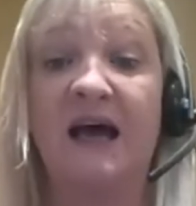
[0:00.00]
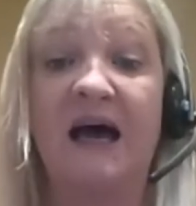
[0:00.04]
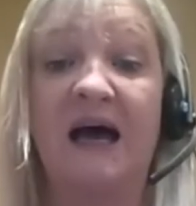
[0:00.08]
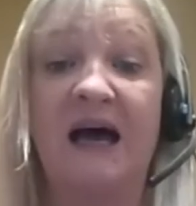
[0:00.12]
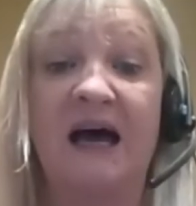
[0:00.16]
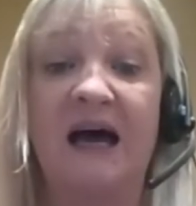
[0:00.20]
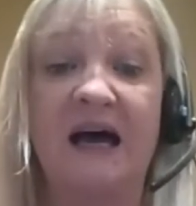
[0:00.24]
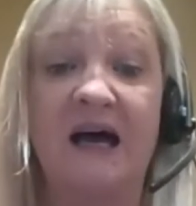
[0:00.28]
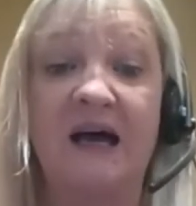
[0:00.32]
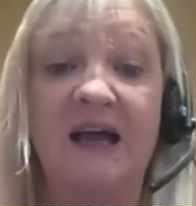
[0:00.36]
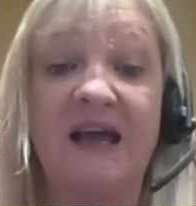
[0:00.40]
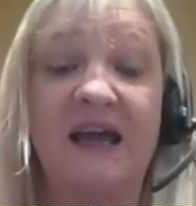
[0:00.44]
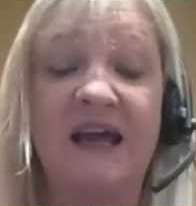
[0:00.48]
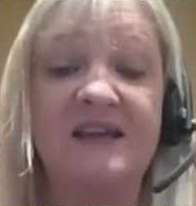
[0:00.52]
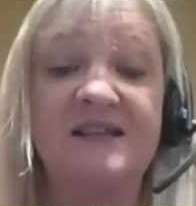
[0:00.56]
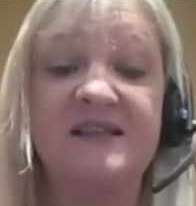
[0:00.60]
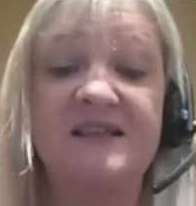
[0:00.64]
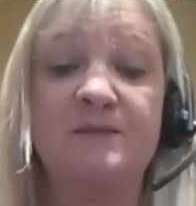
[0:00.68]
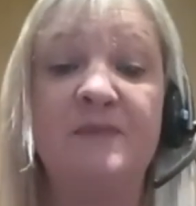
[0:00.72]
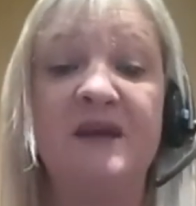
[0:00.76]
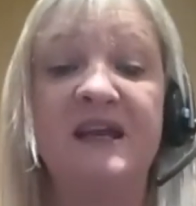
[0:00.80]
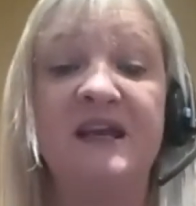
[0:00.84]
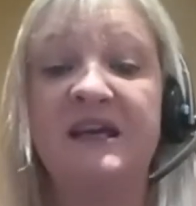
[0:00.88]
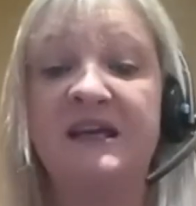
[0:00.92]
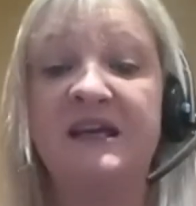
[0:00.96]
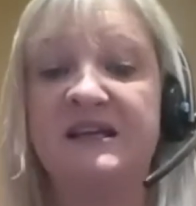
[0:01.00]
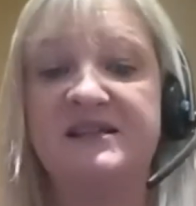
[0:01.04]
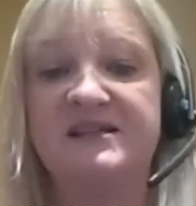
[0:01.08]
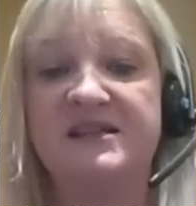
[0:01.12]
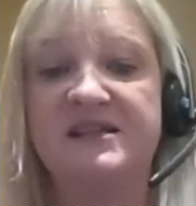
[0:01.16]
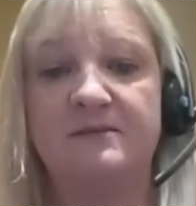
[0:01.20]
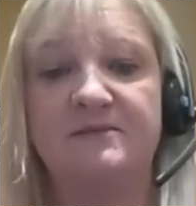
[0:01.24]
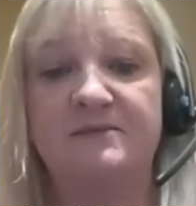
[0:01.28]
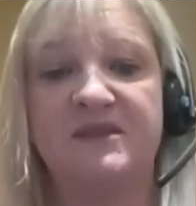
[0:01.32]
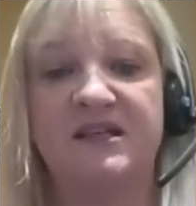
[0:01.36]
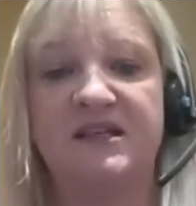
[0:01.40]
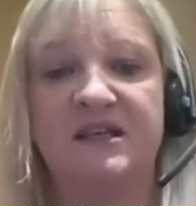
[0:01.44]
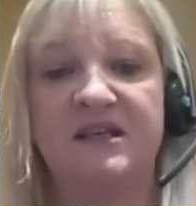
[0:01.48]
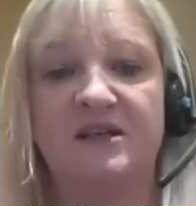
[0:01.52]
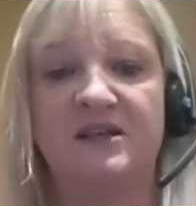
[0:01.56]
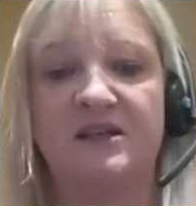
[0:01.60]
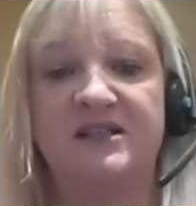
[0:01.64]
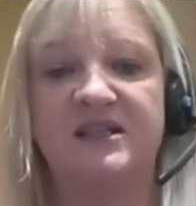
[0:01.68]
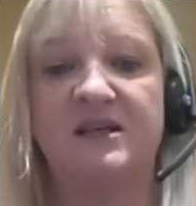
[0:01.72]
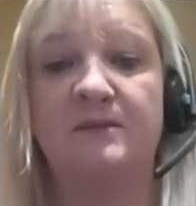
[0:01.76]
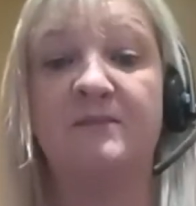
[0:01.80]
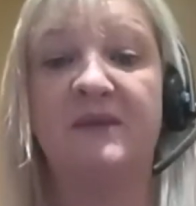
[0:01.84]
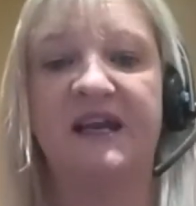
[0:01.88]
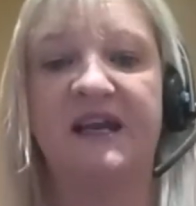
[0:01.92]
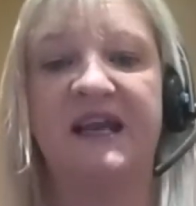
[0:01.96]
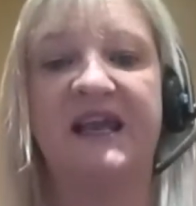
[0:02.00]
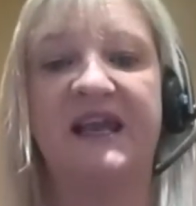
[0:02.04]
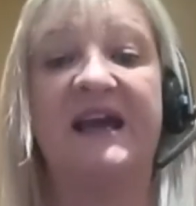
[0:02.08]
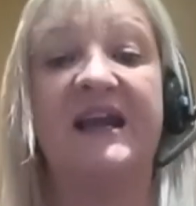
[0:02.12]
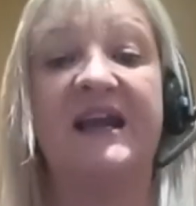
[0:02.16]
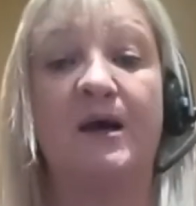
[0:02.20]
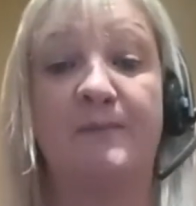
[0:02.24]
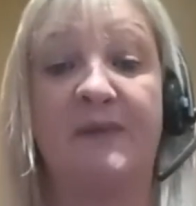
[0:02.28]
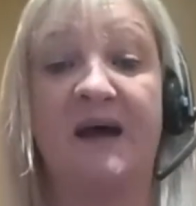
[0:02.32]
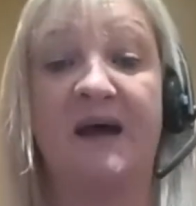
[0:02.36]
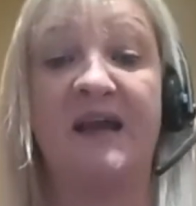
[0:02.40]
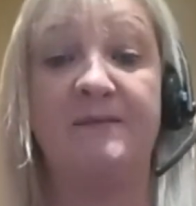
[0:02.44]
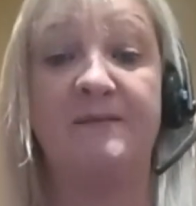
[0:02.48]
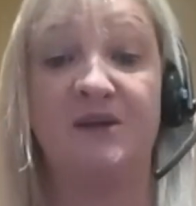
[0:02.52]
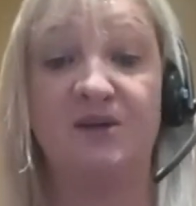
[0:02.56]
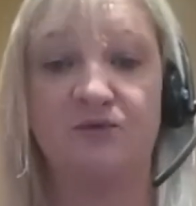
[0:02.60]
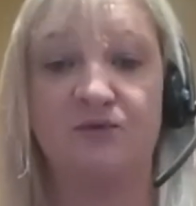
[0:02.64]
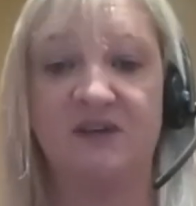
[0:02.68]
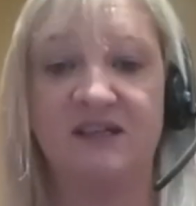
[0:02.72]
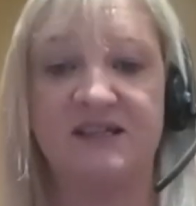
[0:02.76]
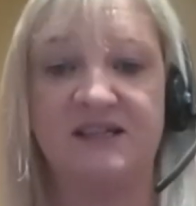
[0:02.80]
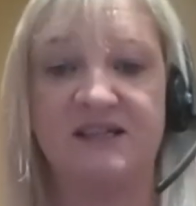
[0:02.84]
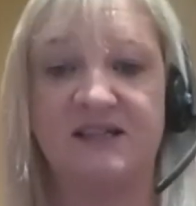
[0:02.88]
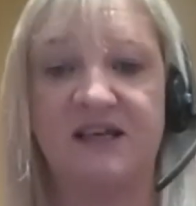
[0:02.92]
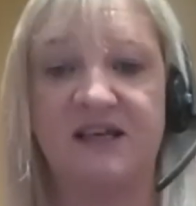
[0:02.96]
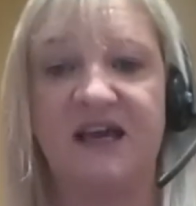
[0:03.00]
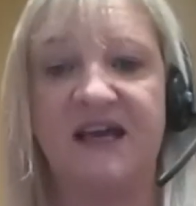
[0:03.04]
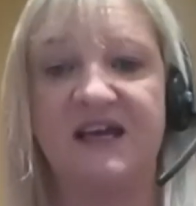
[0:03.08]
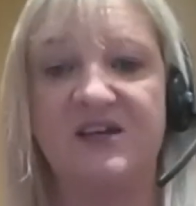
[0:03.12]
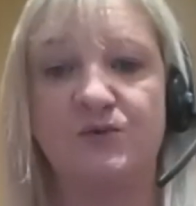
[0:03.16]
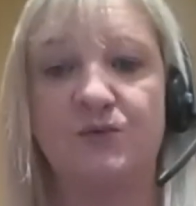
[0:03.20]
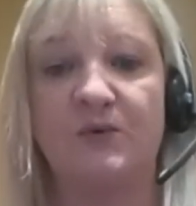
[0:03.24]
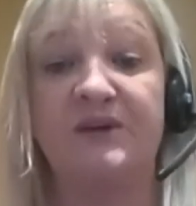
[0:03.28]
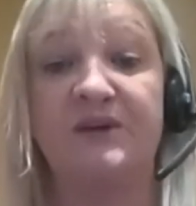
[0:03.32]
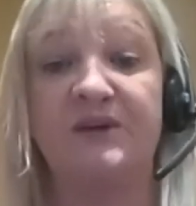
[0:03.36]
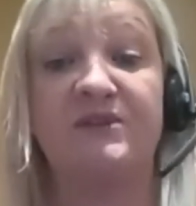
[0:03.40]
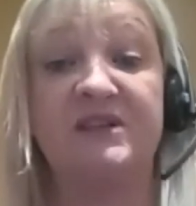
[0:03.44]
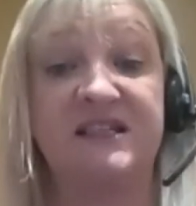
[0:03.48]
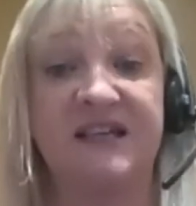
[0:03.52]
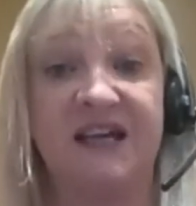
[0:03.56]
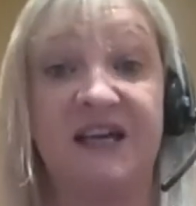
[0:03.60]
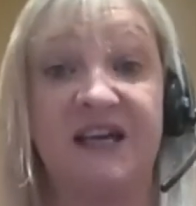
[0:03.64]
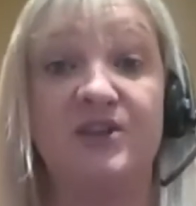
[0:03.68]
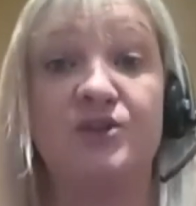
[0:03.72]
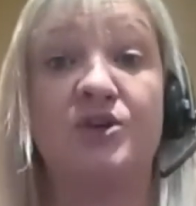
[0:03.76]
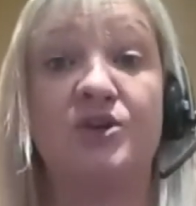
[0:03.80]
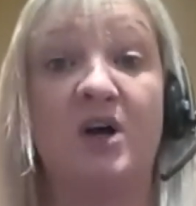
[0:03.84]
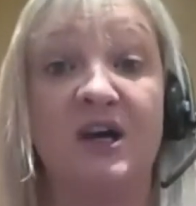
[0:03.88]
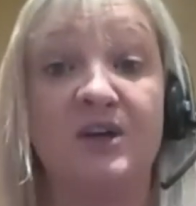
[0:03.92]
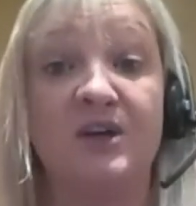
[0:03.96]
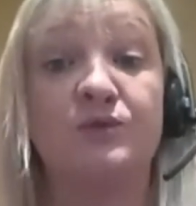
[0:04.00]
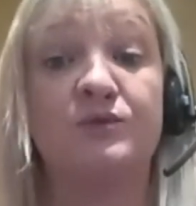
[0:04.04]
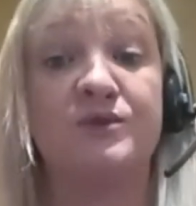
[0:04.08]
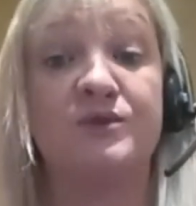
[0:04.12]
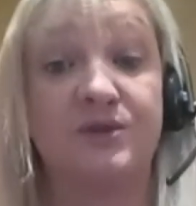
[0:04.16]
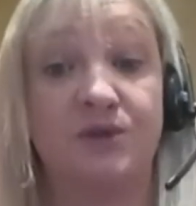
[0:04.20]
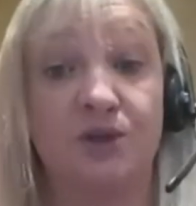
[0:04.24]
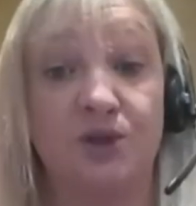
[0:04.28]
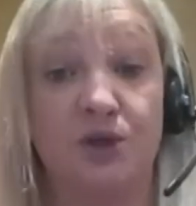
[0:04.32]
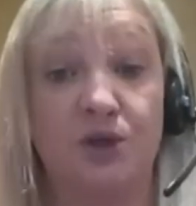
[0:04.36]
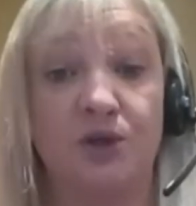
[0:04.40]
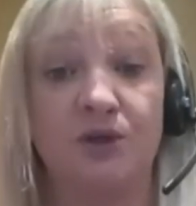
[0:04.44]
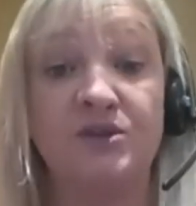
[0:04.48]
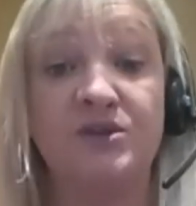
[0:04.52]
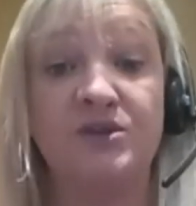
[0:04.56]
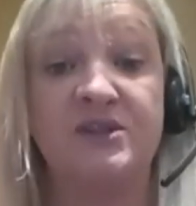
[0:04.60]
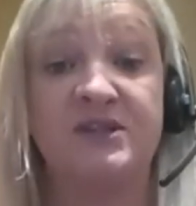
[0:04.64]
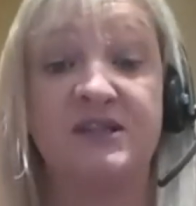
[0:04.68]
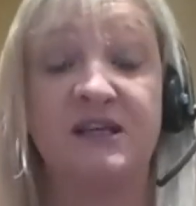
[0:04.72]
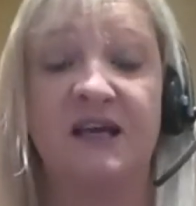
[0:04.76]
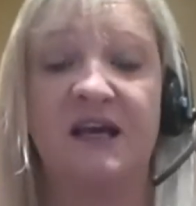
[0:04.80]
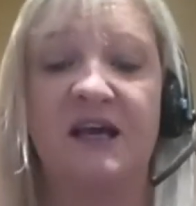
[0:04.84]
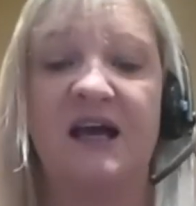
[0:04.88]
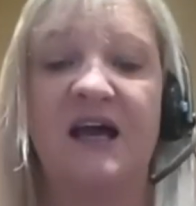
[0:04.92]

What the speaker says: as a mechanism to mitigate our payment risk as we retain title to the goods